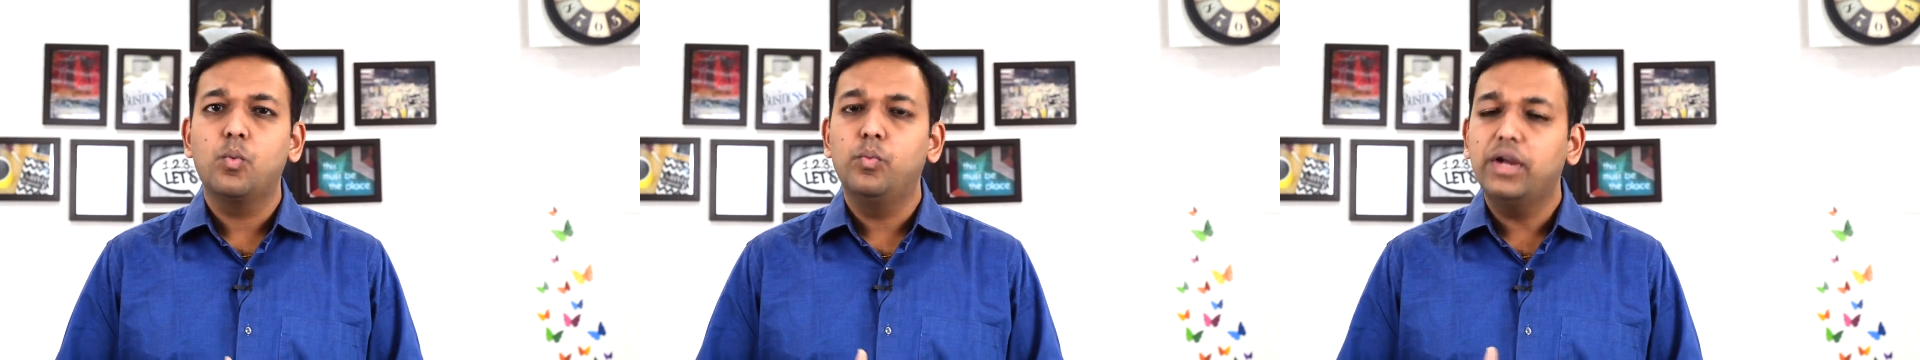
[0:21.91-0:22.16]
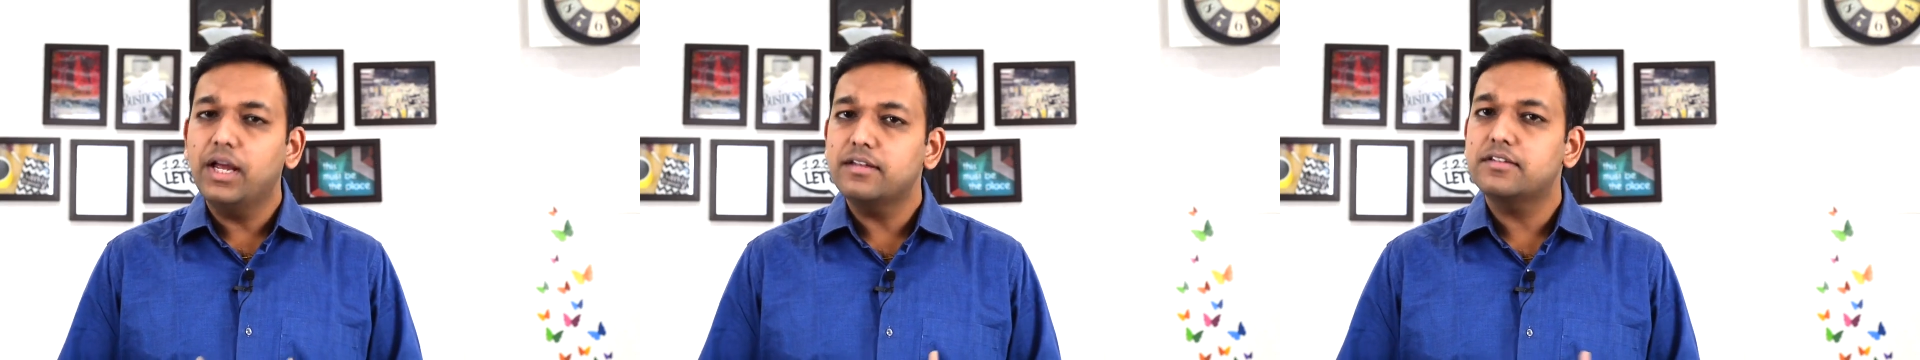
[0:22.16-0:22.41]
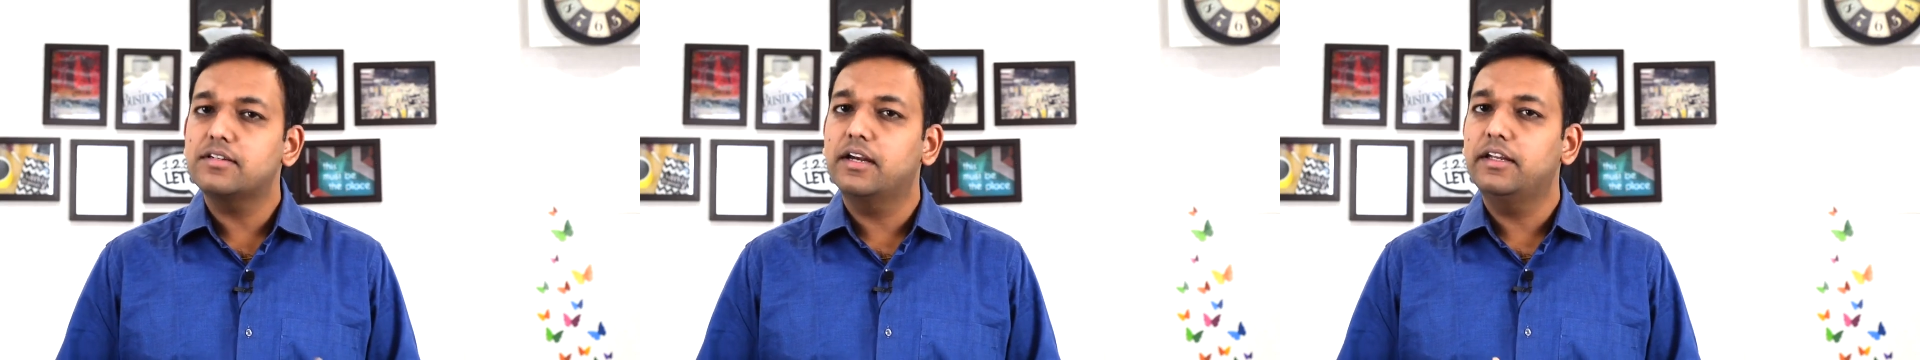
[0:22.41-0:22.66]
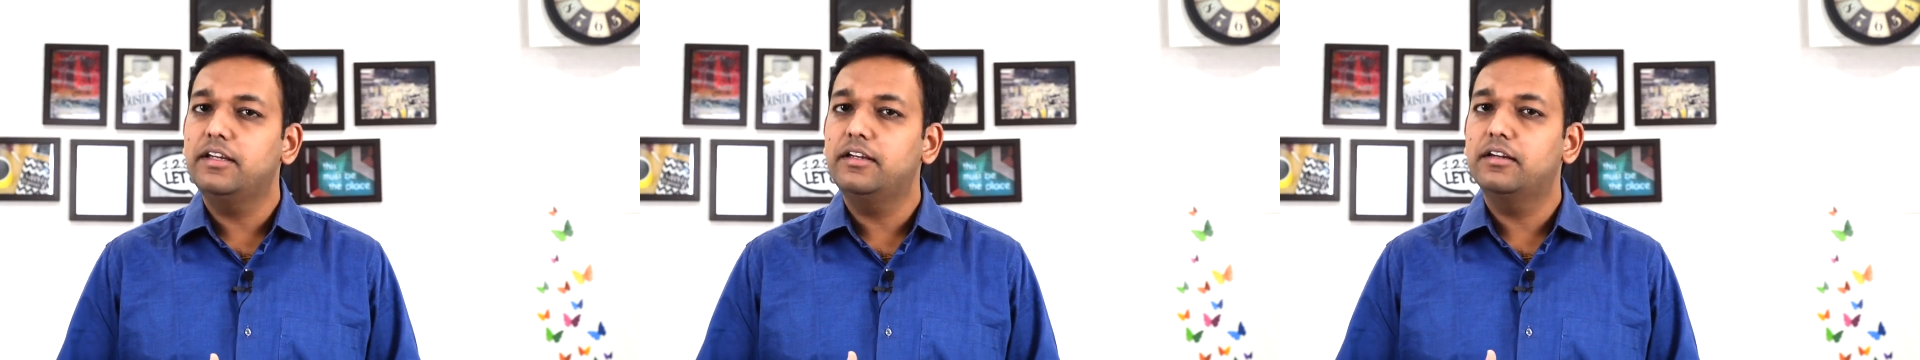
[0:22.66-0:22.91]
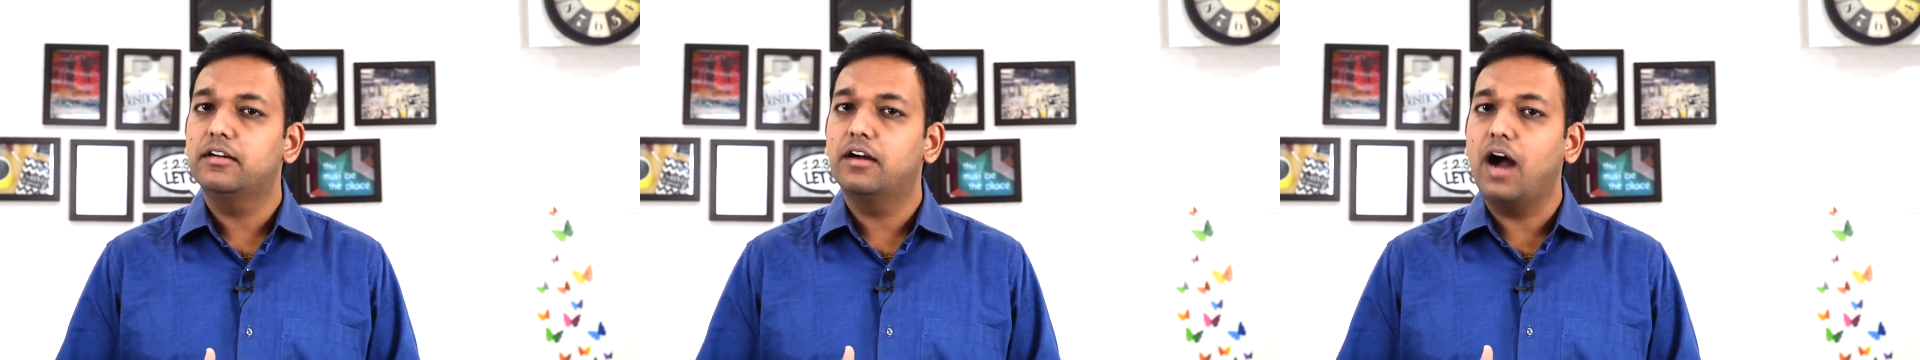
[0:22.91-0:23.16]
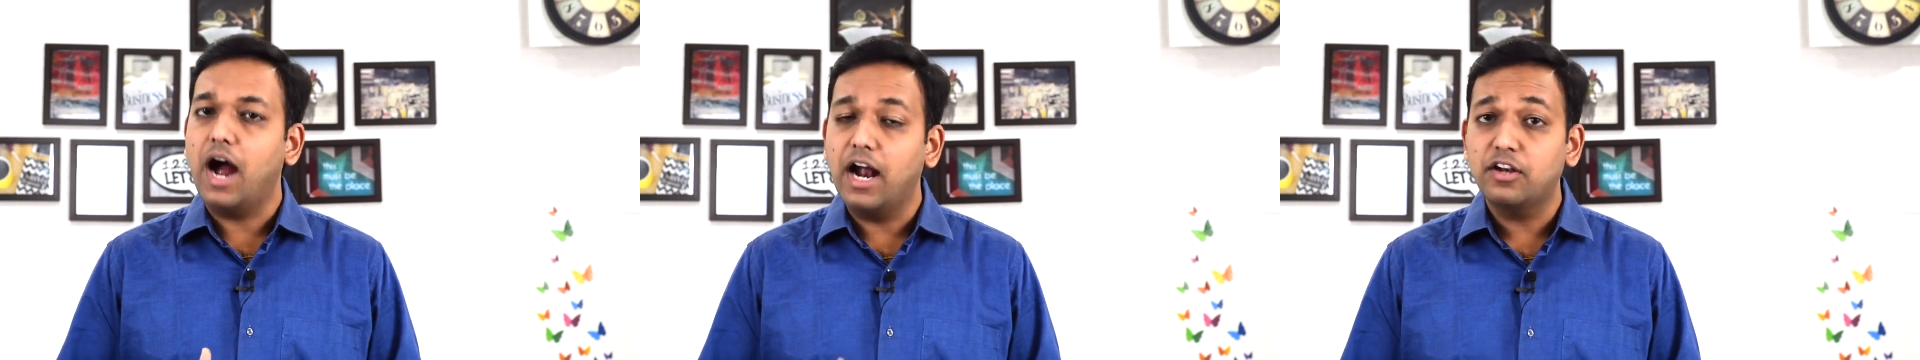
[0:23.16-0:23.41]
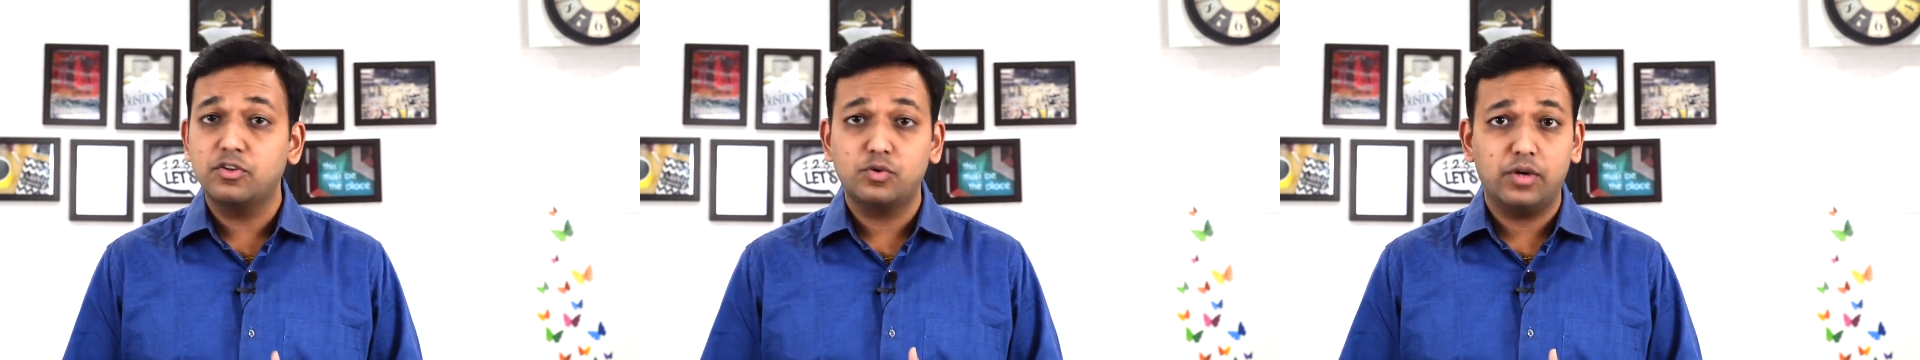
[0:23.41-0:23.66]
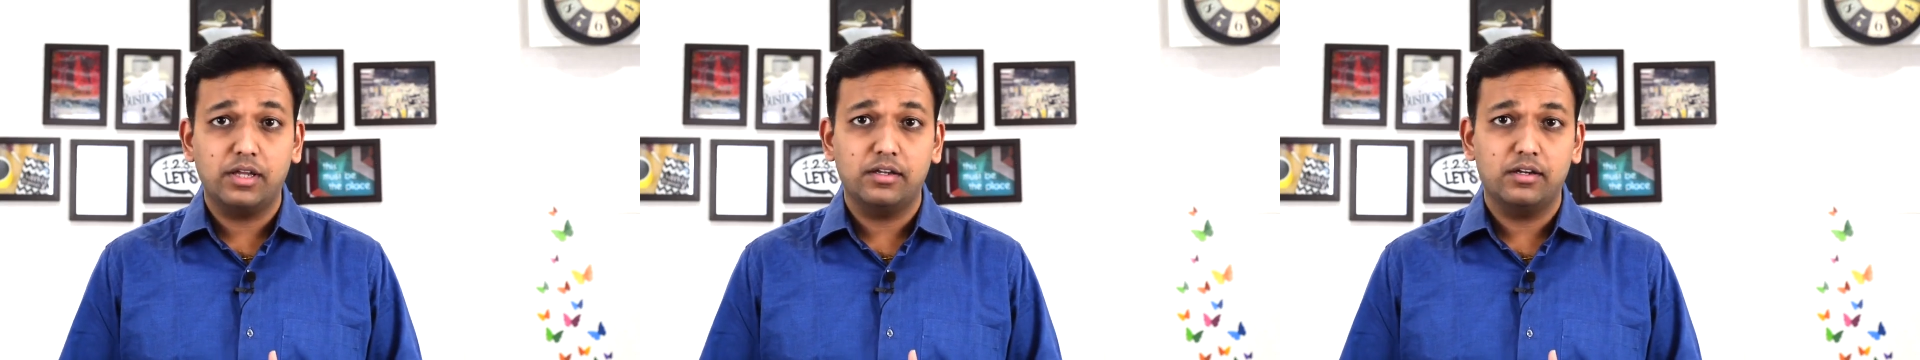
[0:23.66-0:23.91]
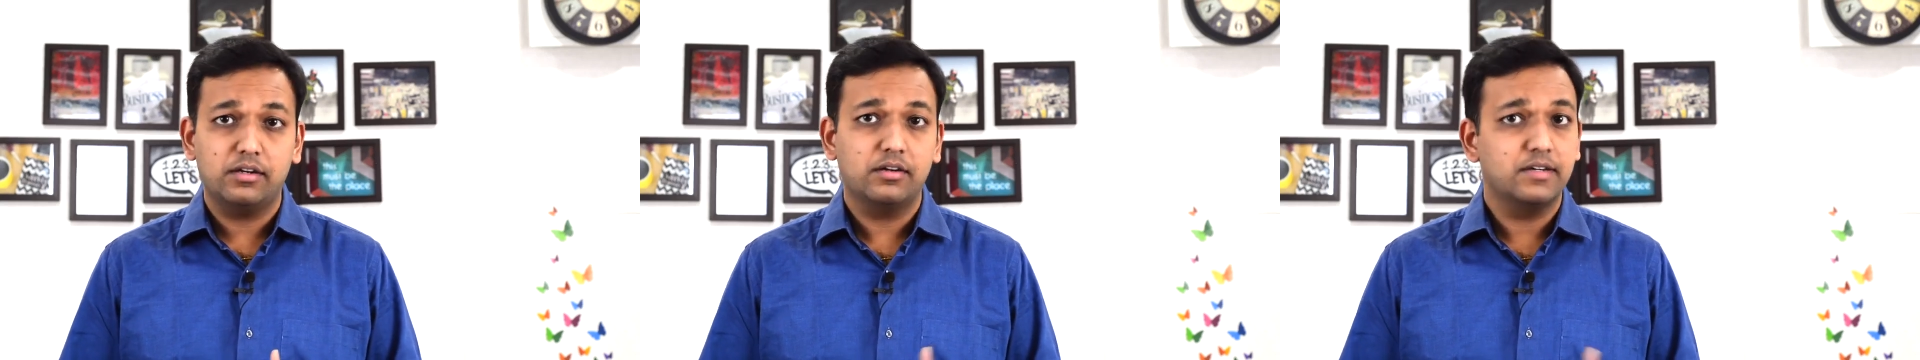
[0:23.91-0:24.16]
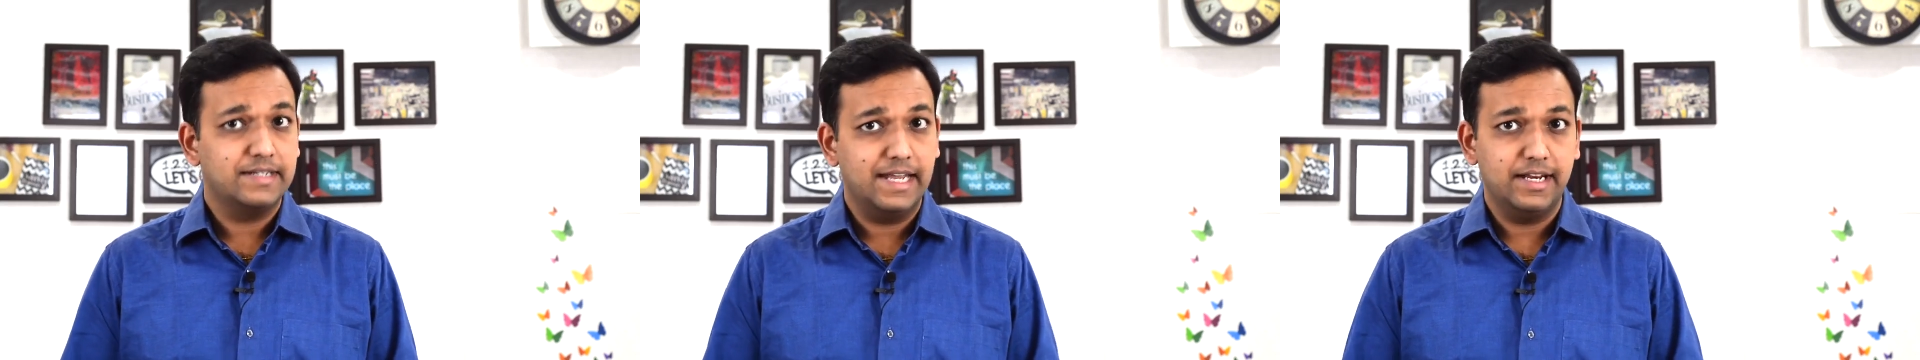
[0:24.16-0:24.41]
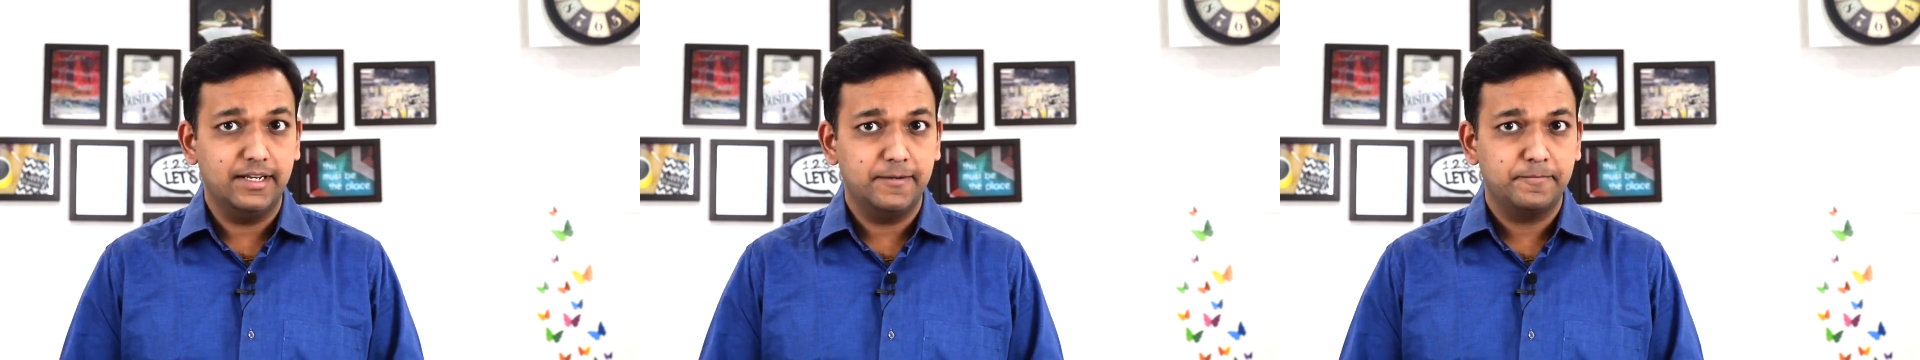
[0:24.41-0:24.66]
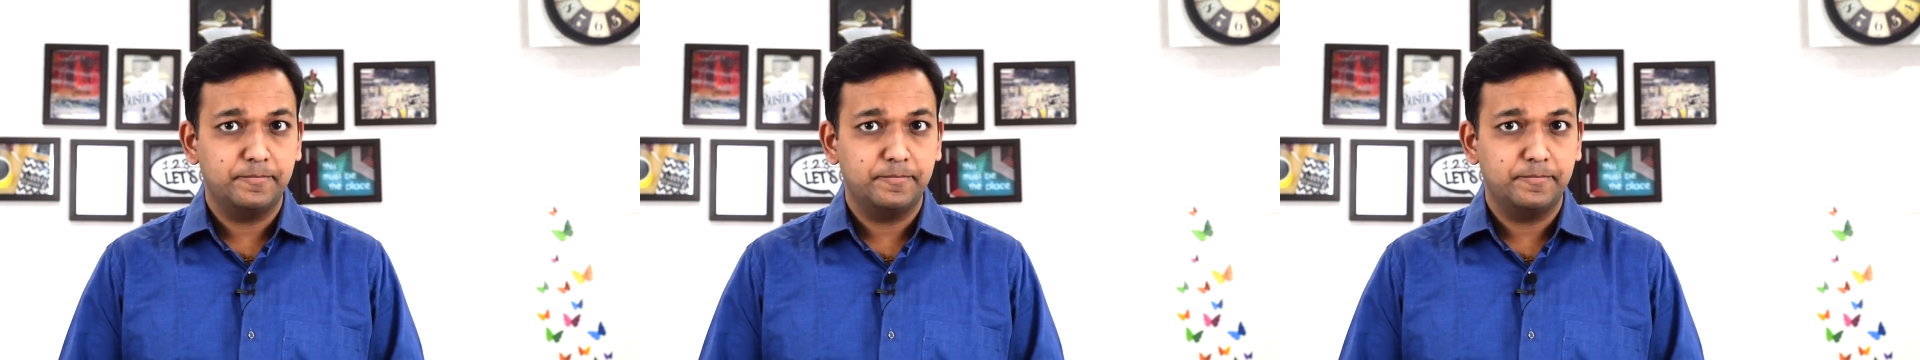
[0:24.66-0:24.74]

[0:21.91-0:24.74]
we can study hours together daily.